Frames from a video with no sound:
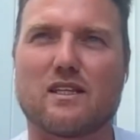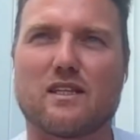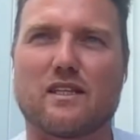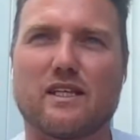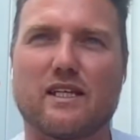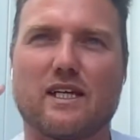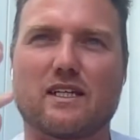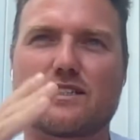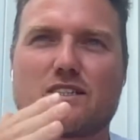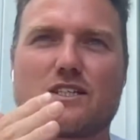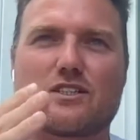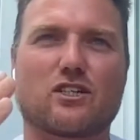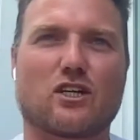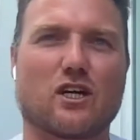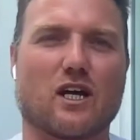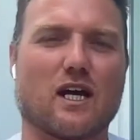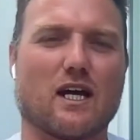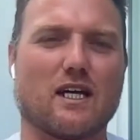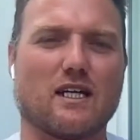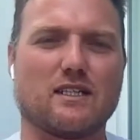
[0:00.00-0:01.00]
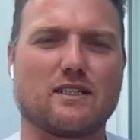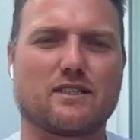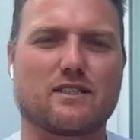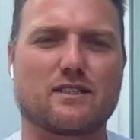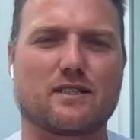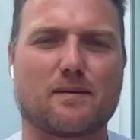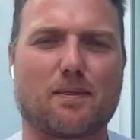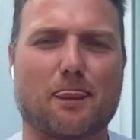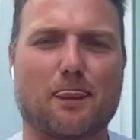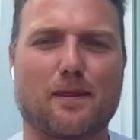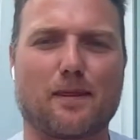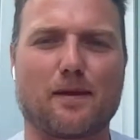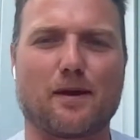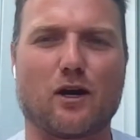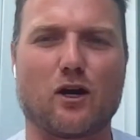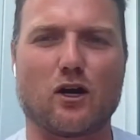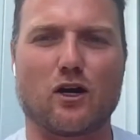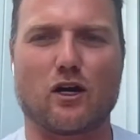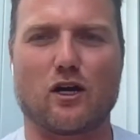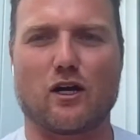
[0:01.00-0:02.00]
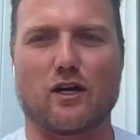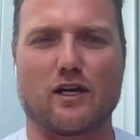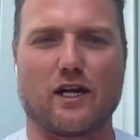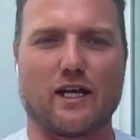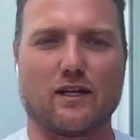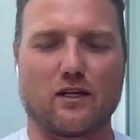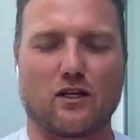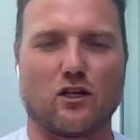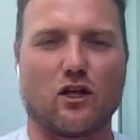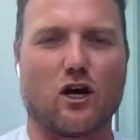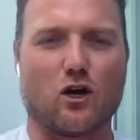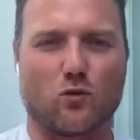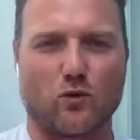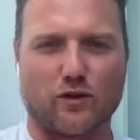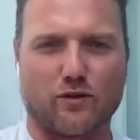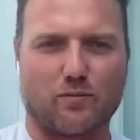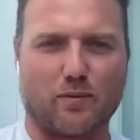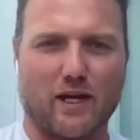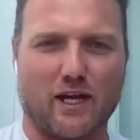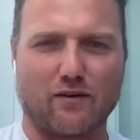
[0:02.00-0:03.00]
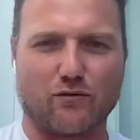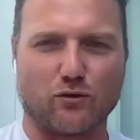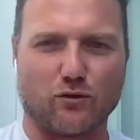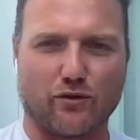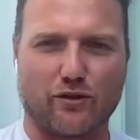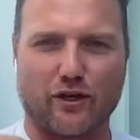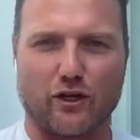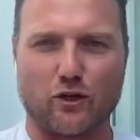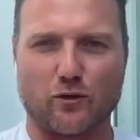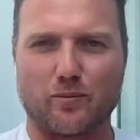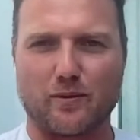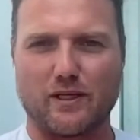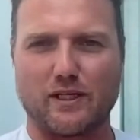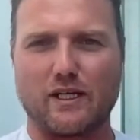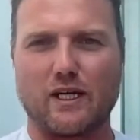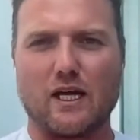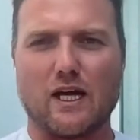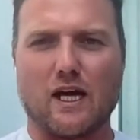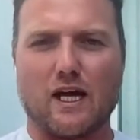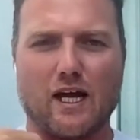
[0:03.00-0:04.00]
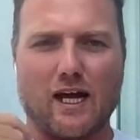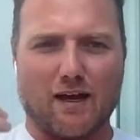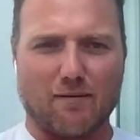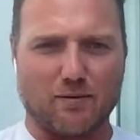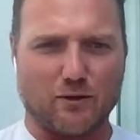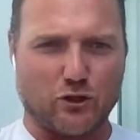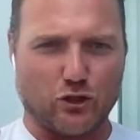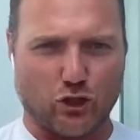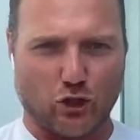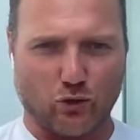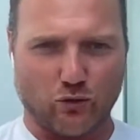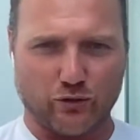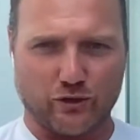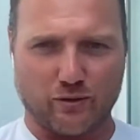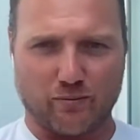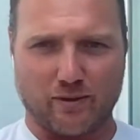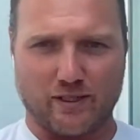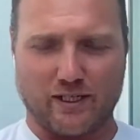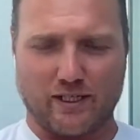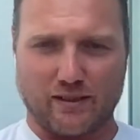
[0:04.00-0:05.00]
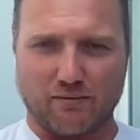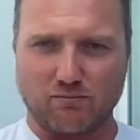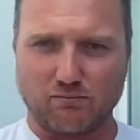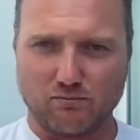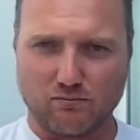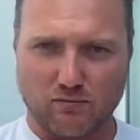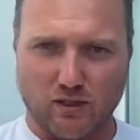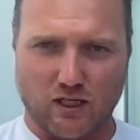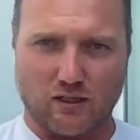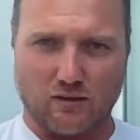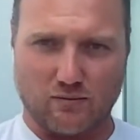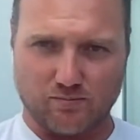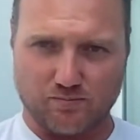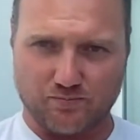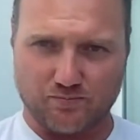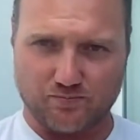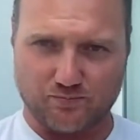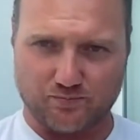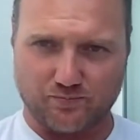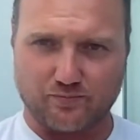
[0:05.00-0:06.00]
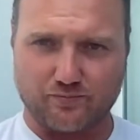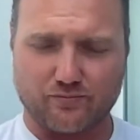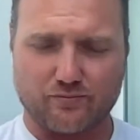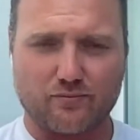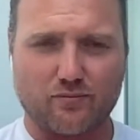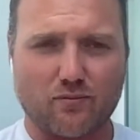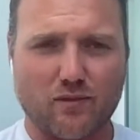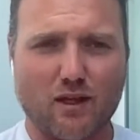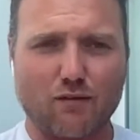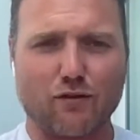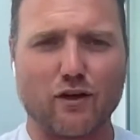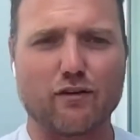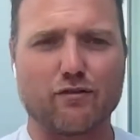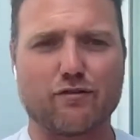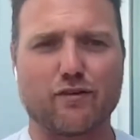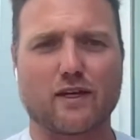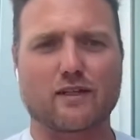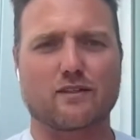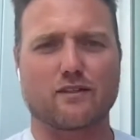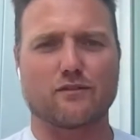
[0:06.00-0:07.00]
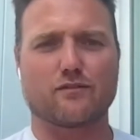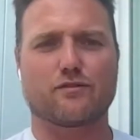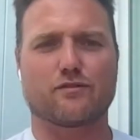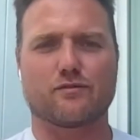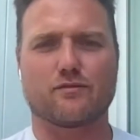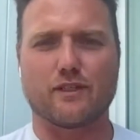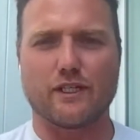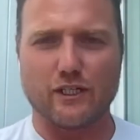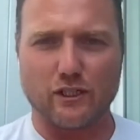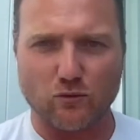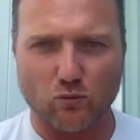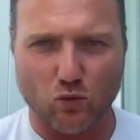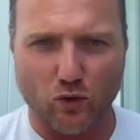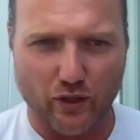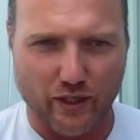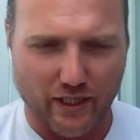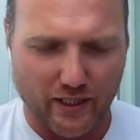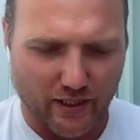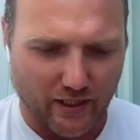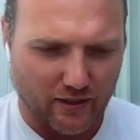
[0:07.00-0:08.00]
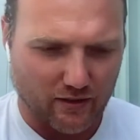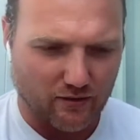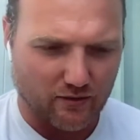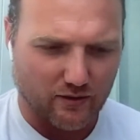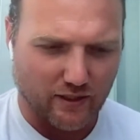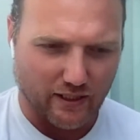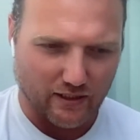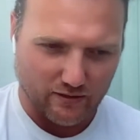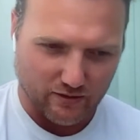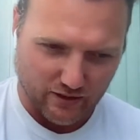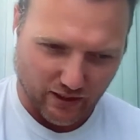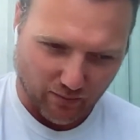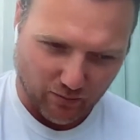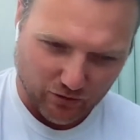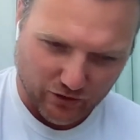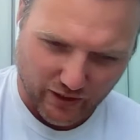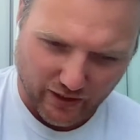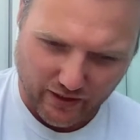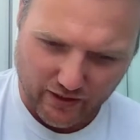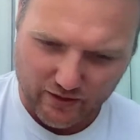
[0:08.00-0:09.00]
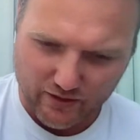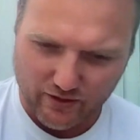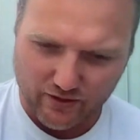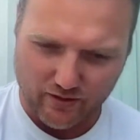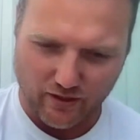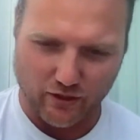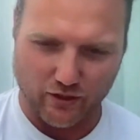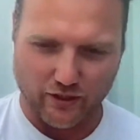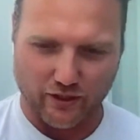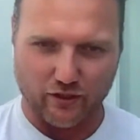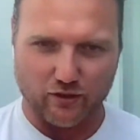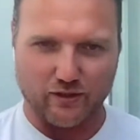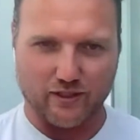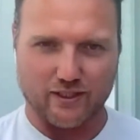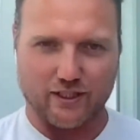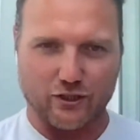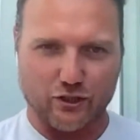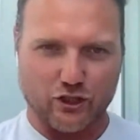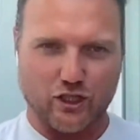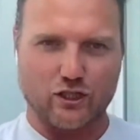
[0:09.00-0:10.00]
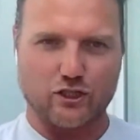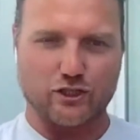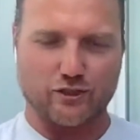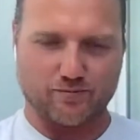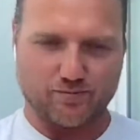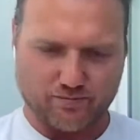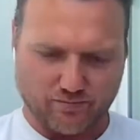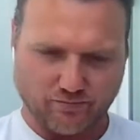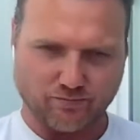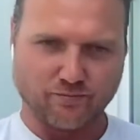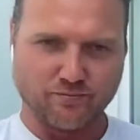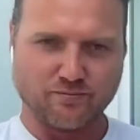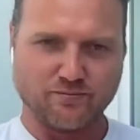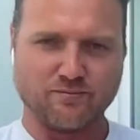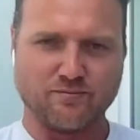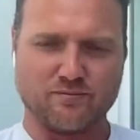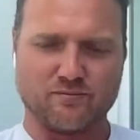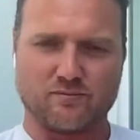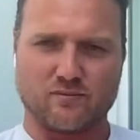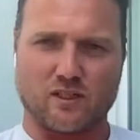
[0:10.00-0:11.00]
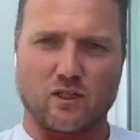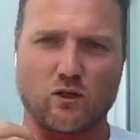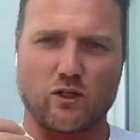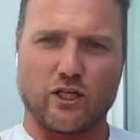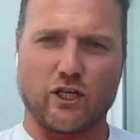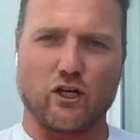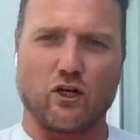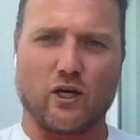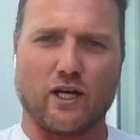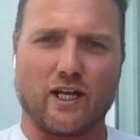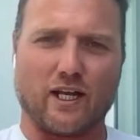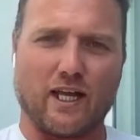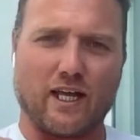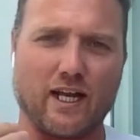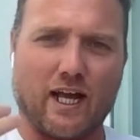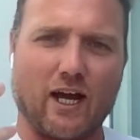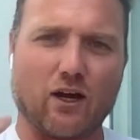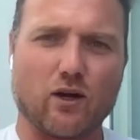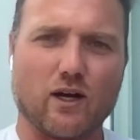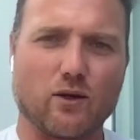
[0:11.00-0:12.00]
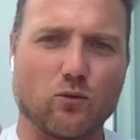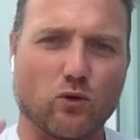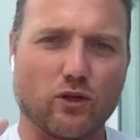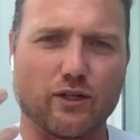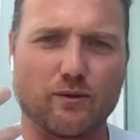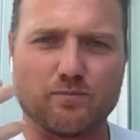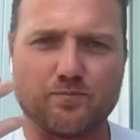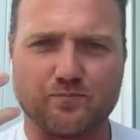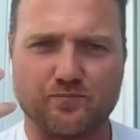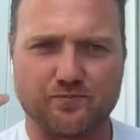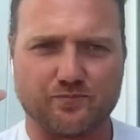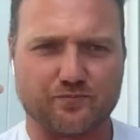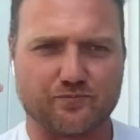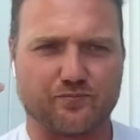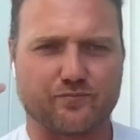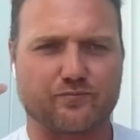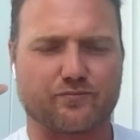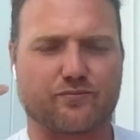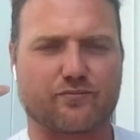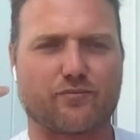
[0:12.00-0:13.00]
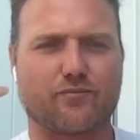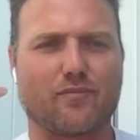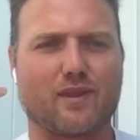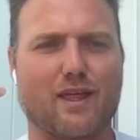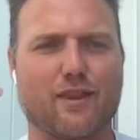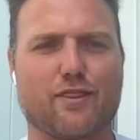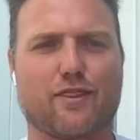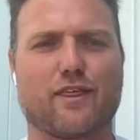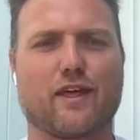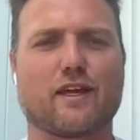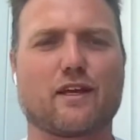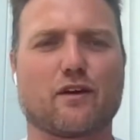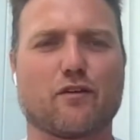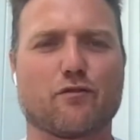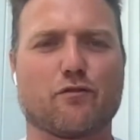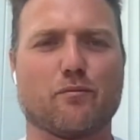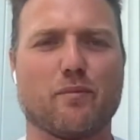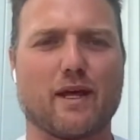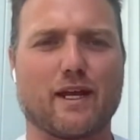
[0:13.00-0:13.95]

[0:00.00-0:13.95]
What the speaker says: the SSRIs are, and along with behavioral therapy, have been shown to be very effective, you know, working in simultaneous or, you know, in conjunction, you know, and how I would think of